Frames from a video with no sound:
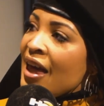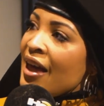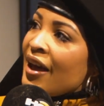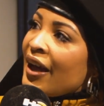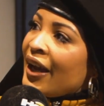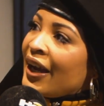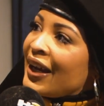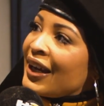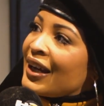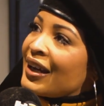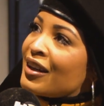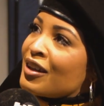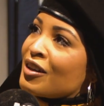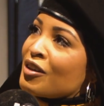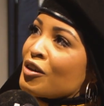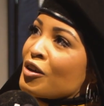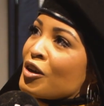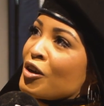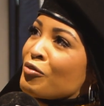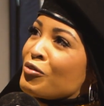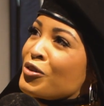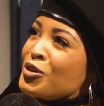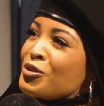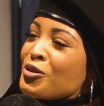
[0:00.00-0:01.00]
And
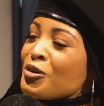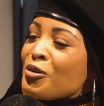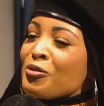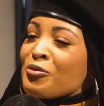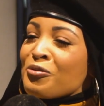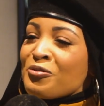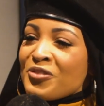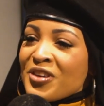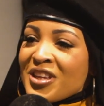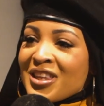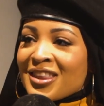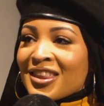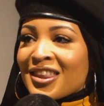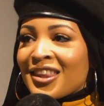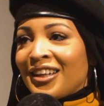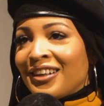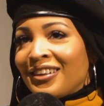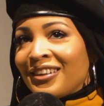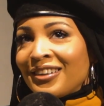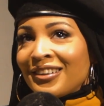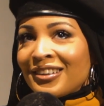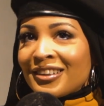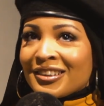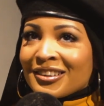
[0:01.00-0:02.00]
if you don't fit
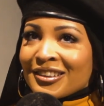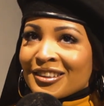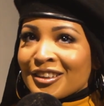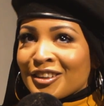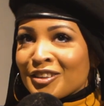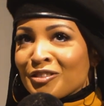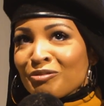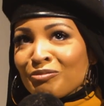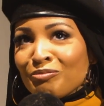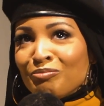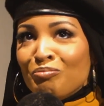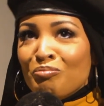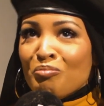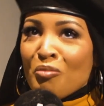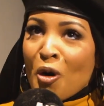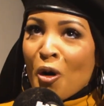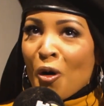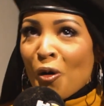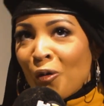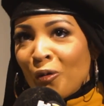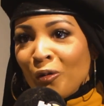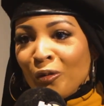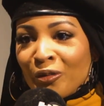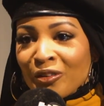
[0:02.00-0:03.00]
the mold,
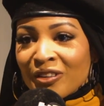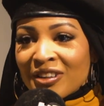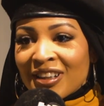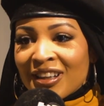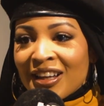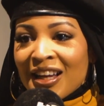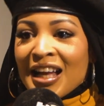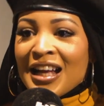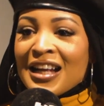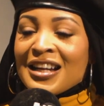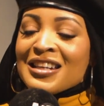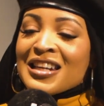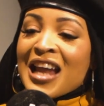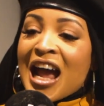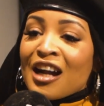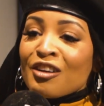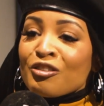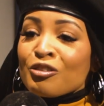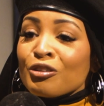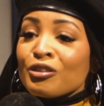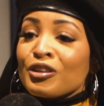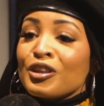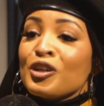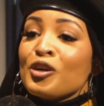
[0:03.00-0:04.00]
mold
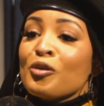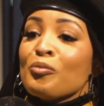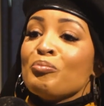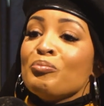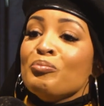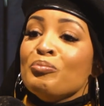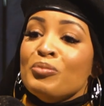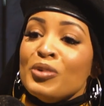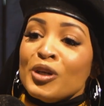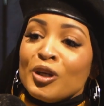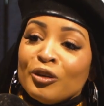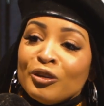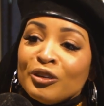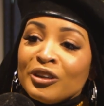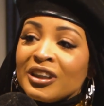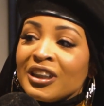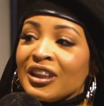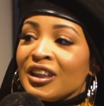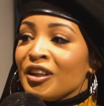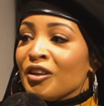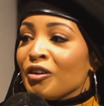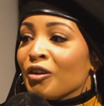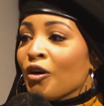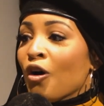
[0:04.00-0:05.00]
naturally you're building
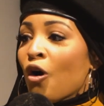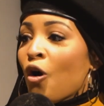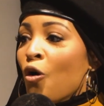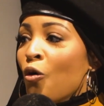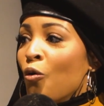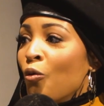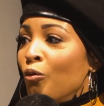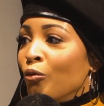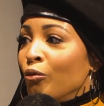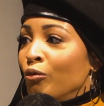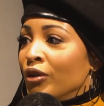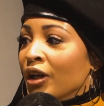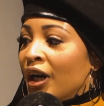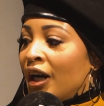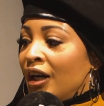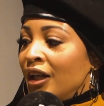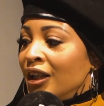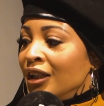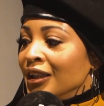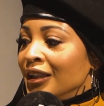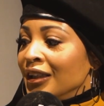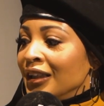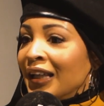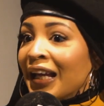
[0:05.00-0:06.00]
your own
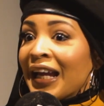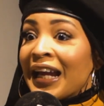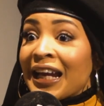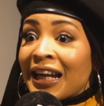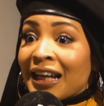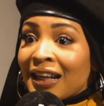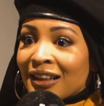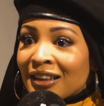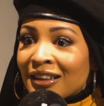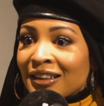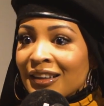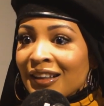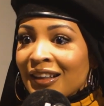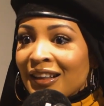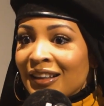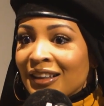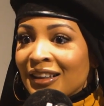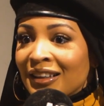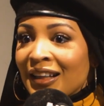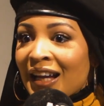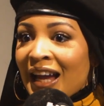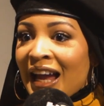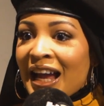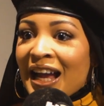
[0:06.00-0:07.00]
uh, lane.
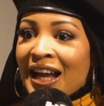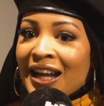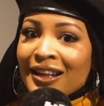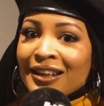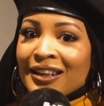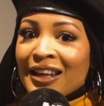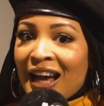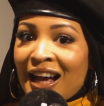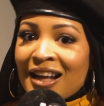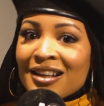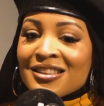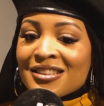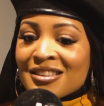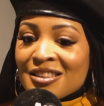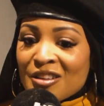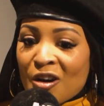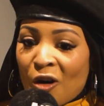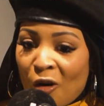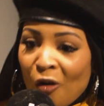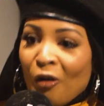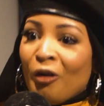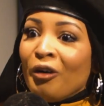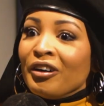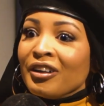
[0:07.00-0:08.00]
Right. And that's
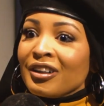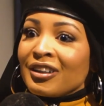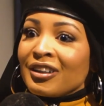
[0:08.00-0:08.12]
hard,